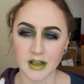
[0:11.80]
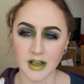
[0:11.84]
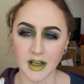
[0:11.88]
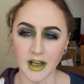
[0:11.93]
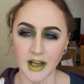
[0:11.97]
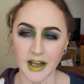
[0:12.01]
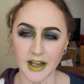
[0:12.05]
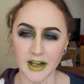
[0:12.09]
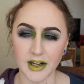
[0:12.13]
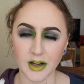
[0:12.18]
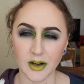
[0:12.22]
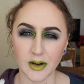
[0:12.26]

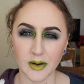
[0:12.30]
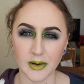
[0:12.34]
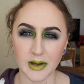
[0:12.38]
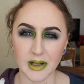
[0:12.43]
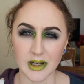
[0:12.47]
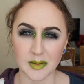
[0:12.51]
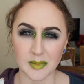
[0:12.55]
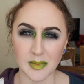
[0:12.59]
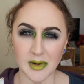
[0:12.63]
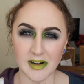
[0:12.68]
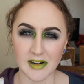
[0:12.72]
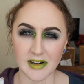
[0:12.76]
I know in
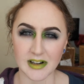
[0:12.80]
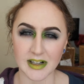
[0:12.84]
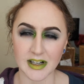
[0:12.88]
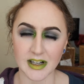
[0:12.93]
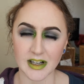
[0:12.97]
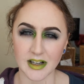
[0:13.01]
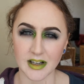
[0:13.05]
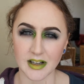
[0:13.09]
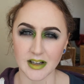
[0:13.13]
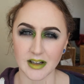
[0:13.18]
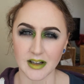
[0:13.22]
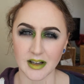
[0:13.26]

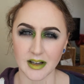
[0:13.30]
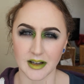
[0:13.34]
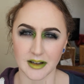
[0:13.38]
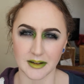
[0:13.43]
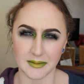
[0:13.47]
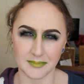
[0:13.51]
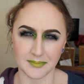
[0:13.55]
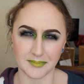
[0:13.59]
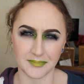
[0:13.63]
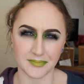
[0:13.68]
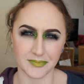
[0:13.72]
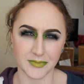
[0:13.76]
America
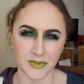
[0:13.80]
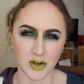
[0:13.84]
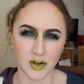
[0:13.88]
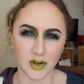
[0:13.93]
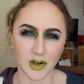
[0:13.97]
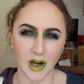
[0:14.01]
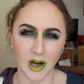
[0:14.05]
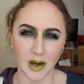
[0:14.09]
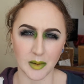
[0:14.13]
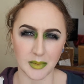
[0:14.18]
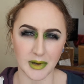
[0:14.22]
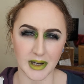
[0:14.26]
you
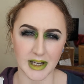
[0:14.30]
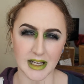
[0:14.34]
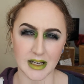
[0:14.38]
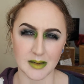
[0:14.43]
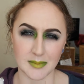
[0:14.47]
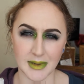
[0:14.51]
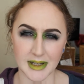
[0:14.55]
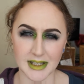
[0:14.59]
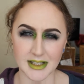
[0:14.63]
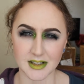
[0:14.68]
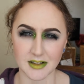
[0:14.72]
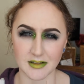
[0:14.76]
can't buy
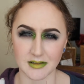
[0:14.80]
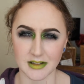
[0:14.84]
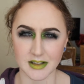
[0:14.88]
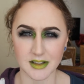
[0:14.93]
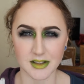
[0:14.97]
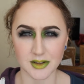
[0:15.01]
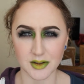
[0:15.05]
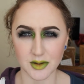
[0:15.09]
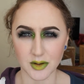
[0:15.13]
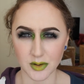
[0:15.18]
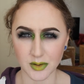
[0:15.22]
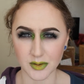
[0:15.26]
Illamasqua in
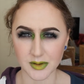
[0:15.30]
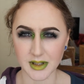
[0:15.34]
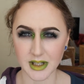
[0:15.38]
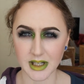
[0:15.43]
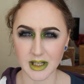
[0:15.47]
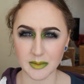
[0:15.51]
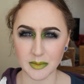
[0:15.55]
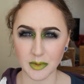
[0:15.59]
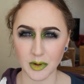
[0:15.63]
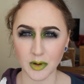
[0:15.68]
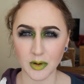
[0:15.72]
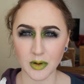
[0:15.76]
stores
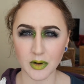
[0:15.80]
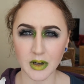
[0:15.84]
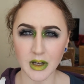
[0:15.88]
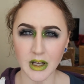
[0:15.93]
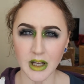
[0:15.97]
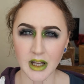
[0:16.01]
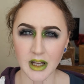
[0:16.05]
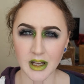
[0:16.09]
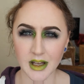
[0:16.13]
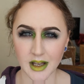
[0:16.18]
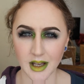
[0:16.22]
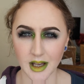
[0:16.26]
anymore
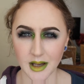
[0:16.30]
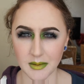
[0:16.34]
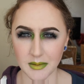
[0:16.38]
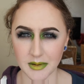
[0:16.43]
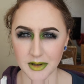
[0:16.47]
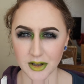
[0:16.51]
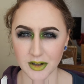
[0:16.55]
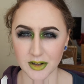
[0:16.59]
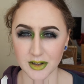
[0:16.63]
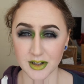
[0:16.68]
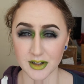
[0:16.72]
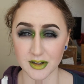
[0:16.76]
and
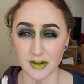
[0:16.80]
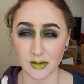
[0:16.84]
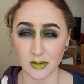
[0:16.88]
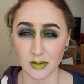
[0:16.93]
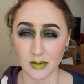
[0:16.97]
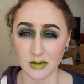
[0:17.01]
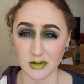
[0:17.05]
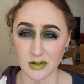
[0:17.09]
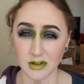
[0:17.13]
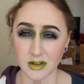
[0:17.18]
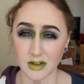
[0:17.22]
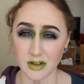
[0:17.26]
you can just
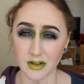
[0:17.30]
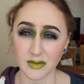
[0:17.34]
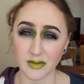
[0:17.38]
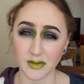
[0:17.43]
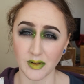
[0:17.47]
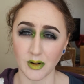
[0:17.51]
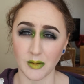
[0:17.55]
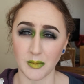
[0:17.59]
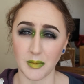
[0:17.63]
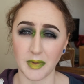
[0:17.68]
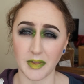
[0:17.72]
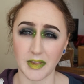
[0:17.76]
order
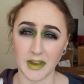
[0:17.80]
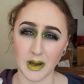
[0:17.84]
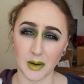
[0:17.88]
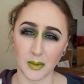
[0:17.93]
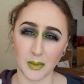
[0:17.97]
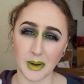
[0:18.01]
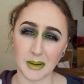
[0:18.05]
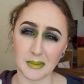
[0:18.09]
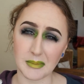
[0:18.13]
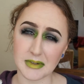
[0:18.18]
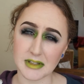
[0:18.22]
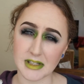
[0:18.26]
from their
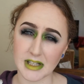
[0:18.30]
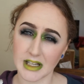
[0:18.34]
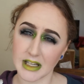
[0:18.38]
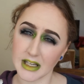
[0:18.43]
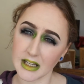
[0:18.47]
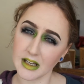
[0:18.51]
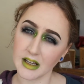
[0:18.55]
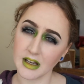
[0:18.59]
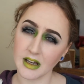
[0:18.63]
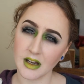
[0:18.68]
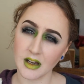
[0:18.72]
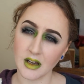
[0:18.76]

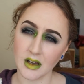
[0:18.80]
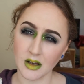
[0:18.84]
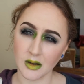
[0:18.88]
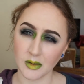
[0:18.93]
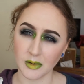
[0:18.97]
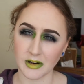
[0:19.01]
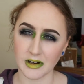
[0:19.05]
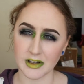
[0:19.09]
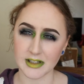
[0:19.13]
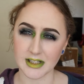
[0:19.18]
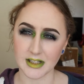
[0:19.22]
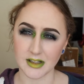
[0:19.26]
website,
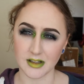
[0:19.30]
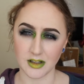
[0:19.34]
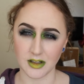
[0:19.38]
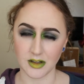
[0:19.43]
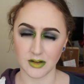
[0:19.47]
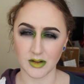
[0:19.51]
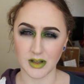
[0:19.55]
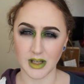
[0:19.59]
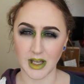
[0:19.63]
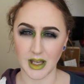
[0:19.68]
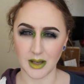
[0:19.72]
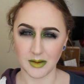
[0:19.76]
whereas in the
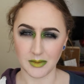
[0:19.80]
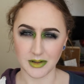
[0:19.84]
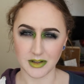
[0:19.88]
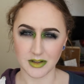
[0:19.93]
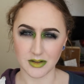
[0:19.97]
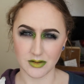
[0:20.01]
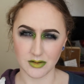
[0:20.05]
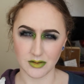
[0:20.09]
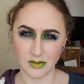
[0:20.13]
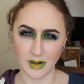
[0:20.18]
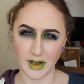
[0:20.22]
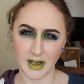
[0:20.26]
UK we
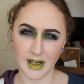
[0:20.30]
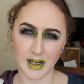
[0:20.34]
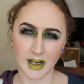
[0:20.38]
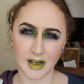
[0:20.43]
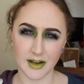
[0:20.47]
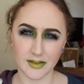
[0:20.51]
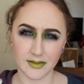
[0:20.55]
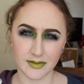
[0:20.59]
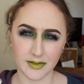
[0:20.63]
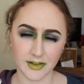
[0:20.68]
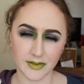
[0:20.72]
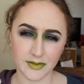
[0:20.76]
do
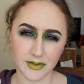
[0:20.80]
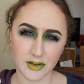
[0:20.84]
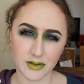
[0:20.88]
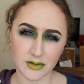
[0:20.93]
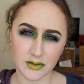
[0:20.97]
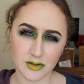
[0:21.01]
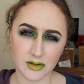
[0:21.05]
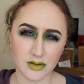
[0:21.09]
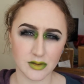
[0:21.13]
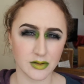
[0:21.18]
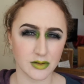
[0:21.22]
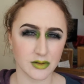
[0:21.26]
have a few
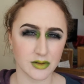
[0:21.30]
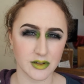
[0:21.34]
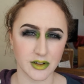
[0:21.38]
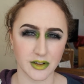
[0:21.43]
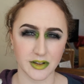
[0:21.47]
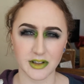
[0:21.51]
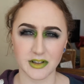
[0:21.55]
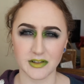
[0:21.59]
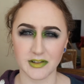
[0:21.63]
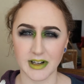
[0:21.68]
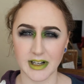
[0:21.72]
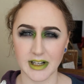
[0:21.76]
stores
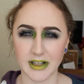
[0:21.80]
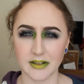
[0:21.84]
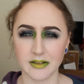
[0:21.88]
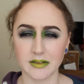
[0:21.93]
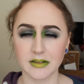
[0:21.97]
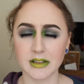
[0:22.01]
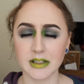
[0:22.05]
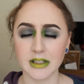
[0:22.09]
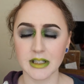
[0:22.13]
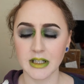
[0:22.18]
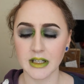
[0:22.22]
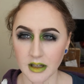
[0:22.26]
dotted
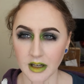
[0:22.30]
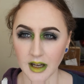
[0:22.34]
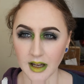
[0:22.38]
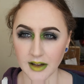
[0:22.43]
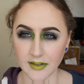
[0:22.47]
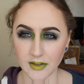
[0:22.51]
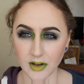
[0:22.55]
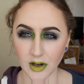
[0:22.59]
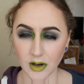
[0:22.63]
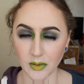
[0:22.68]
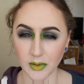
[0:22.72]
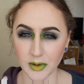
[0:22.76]
around.
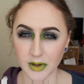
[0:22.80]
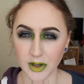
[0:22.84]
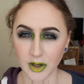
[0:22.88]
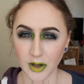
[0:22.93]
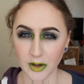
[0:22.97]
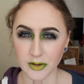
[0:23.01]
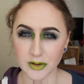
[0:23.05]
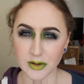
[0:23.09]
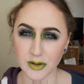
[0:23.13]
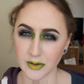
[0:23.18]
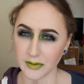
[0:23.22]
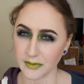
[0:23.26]
I've got one
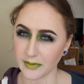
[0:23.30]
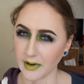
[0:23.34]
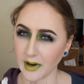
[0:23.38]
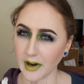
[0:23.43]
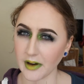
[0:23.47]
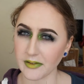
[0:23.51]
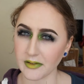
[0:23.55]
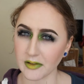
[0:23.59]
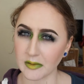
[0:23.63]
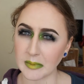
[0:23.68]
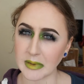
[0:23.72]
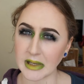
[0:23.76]
not too far
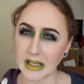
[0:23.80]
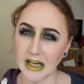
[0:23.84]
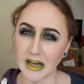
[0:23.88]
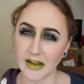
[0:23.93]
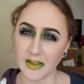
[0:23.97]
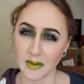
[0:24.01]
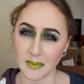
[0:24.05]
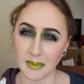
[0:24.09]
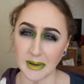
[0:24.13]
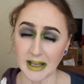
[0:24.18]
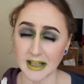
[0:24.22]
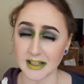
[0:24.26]
from me and in
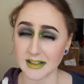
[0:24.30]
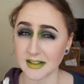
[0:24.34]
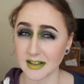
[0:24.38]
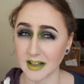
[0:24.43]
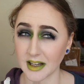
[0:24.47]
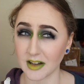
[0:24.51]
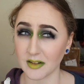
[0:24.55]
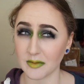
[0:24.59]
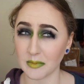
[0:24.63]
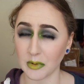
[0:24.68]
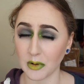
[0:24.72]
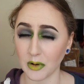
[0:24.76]
the past I
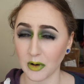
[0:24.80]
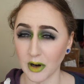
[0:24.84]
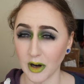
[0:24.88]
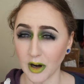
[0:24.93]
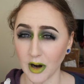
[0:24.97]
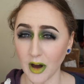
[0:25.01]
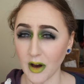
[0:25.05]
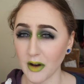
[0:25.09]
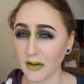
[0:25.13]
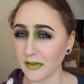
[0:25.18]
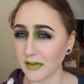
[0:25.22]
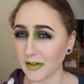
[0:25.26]
have bought a
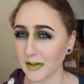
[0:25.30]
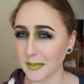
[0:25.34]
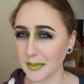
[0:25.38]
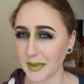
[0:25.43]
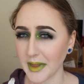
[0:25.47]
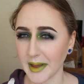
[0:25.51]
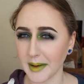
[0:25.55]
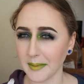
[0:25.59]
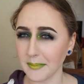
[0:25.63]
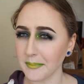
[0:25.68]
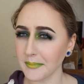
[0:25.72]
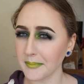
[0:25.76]
lot from
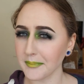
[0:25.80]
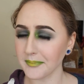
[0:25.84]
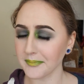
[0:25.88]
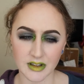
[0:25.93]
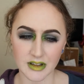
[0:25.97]
them.